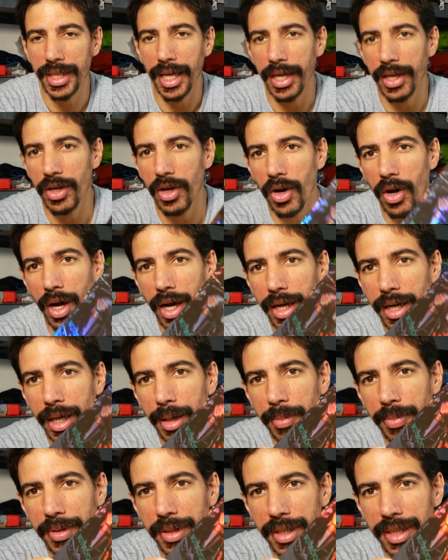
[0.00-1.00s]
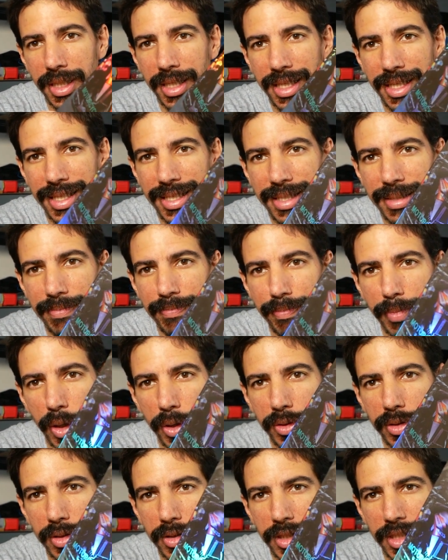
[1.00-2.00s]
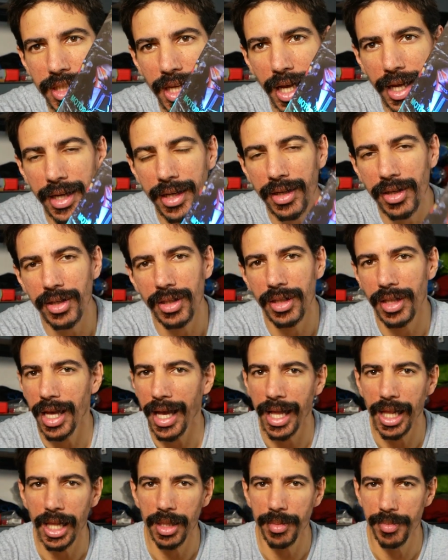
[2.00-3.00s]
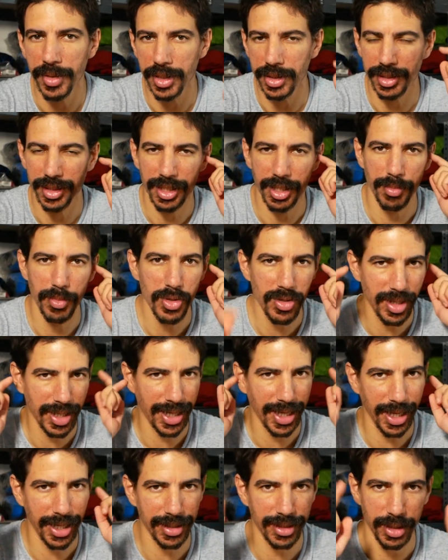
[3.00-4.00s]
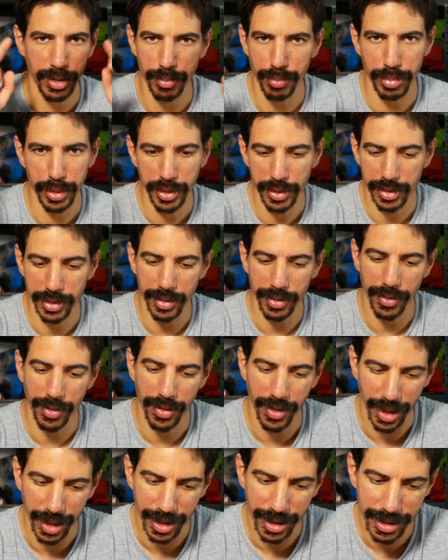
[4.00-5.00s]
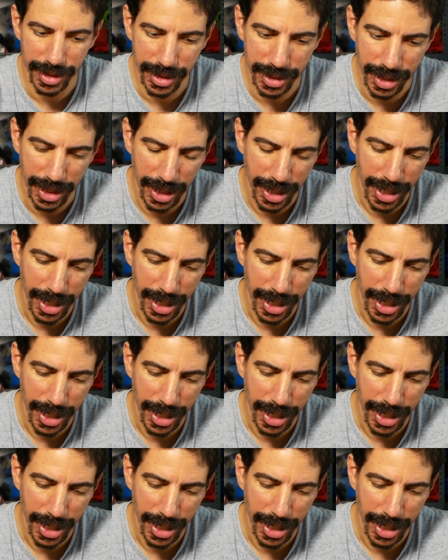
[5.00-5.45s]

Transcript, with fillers: I got a couple of these motorcycle helmet communicator Bluetooth things